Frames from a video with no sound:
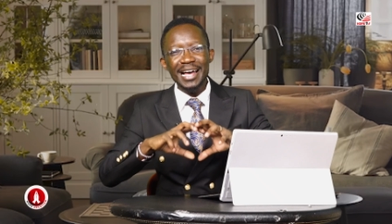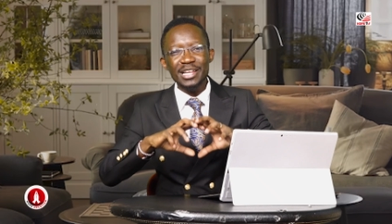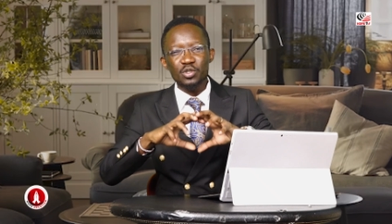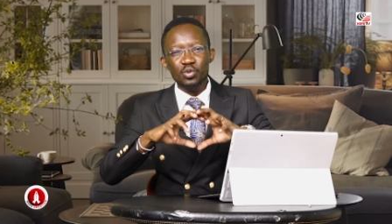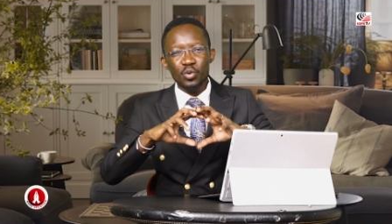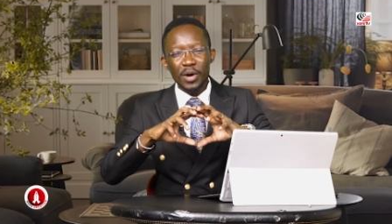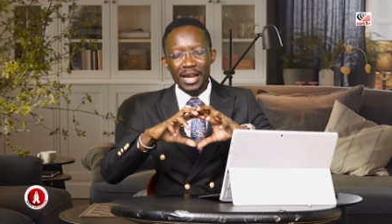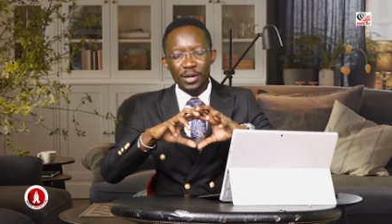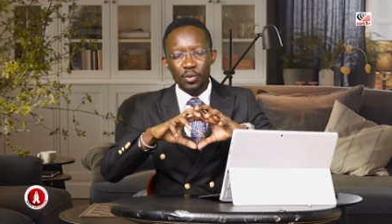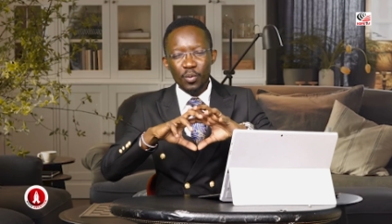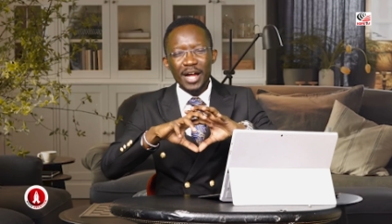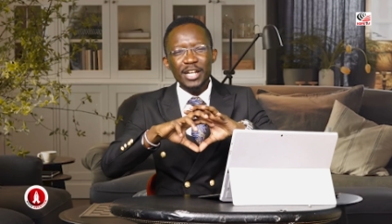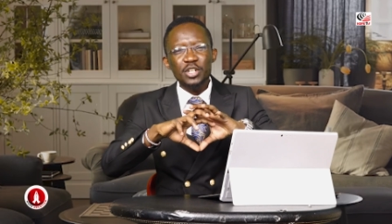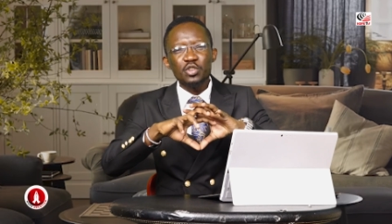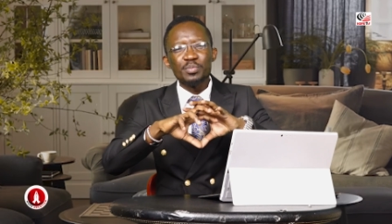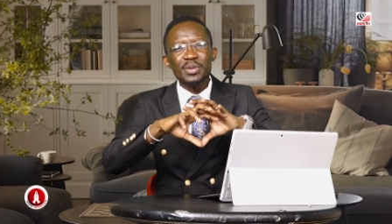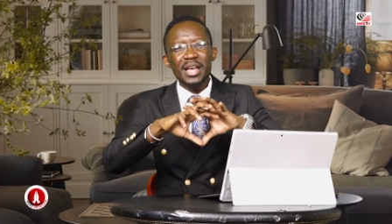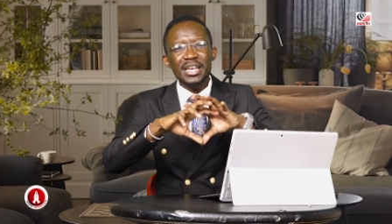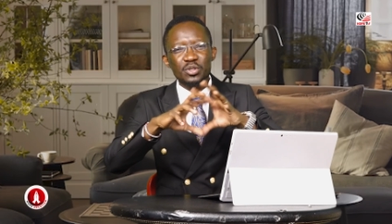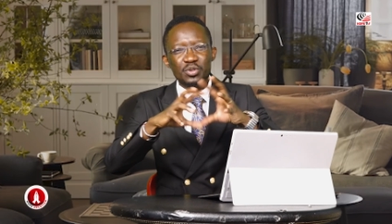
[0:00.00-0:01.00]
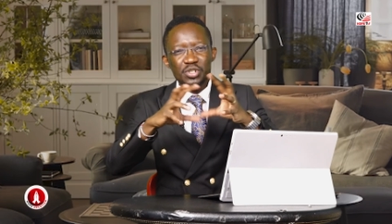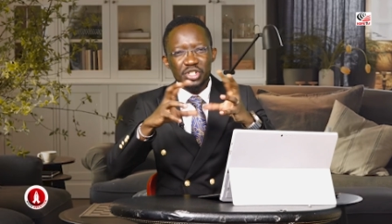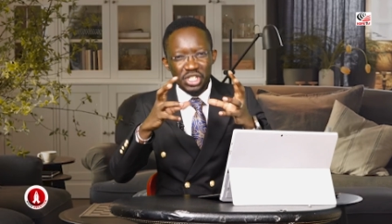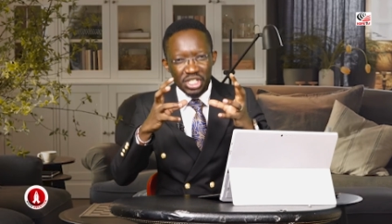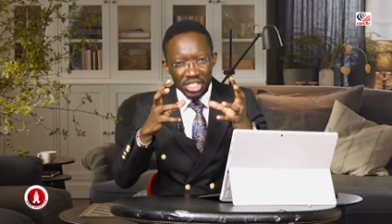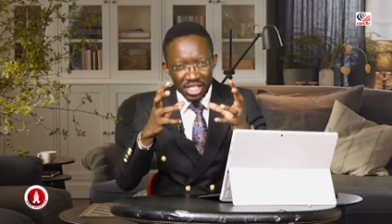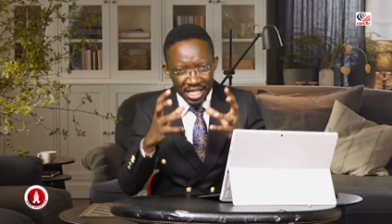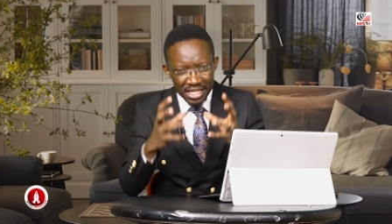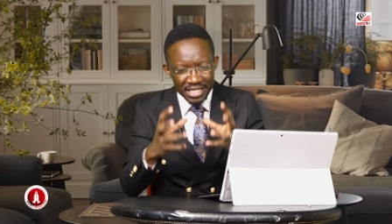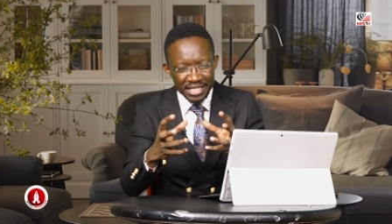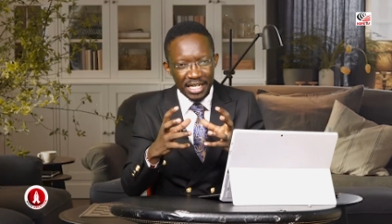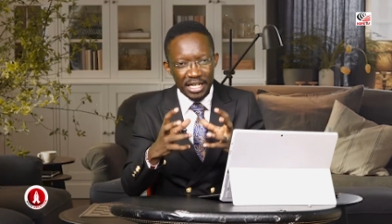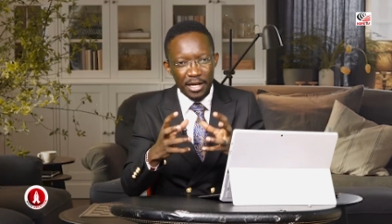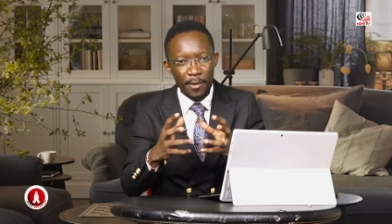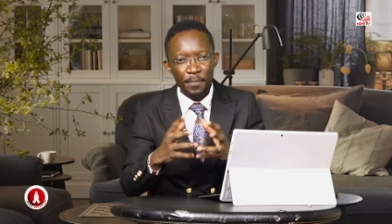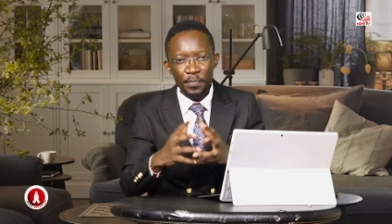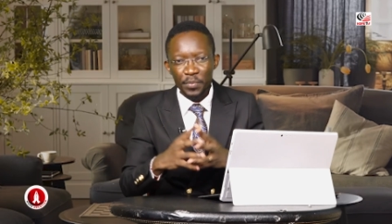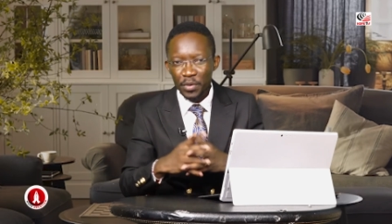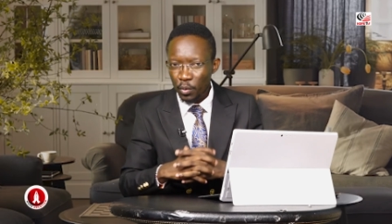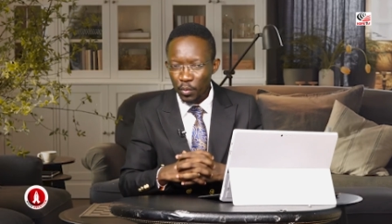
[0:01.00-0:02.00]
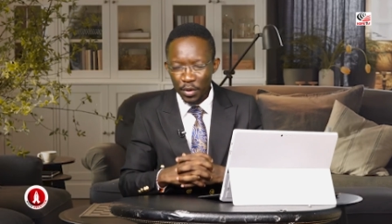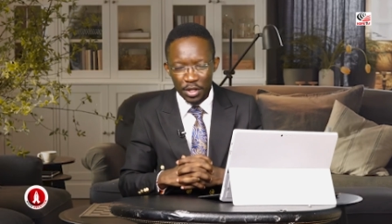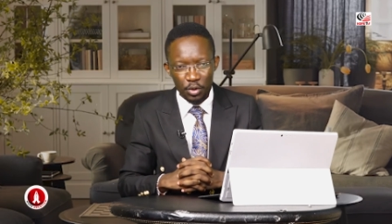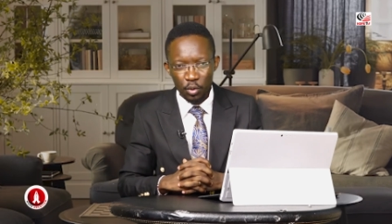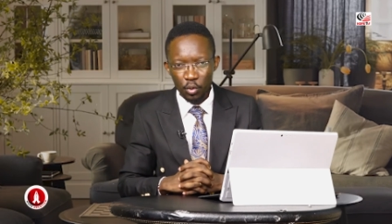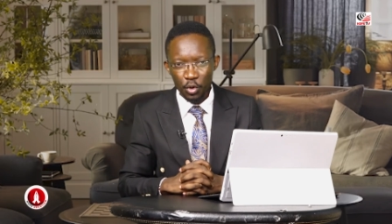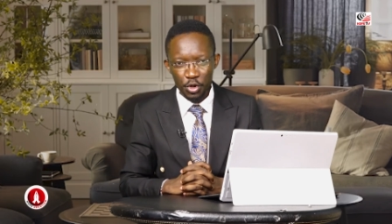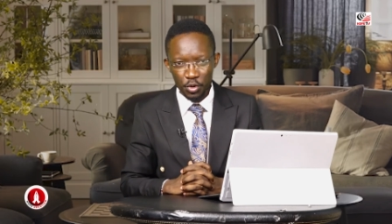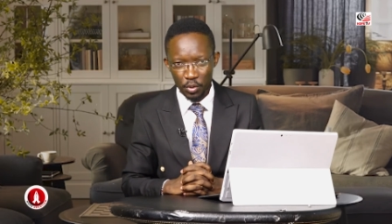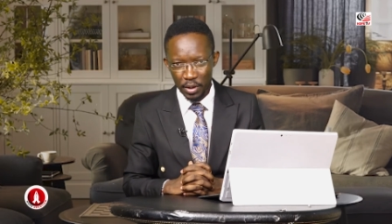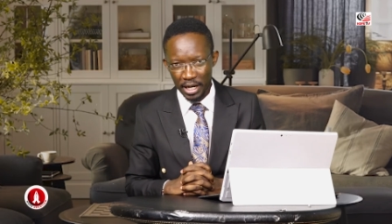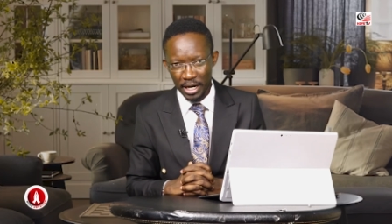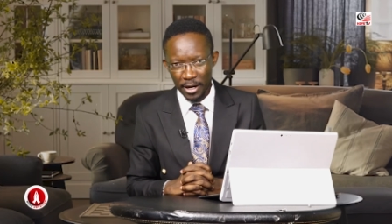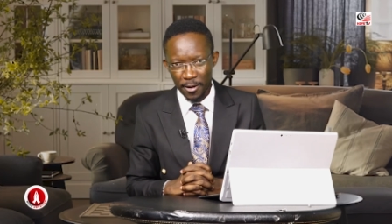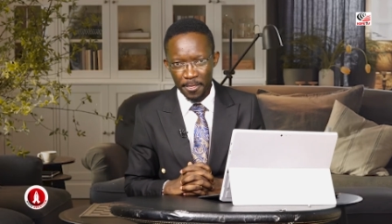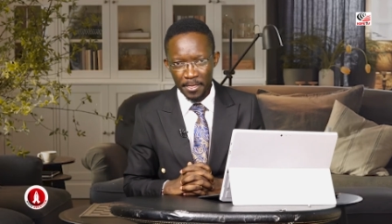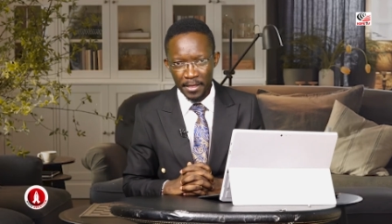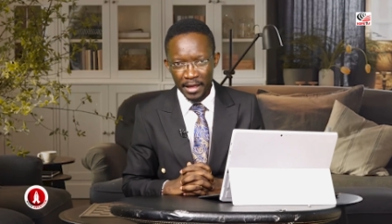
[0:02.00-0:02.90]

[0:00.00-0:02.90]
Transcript: uh, to, and want to be associated with who you are.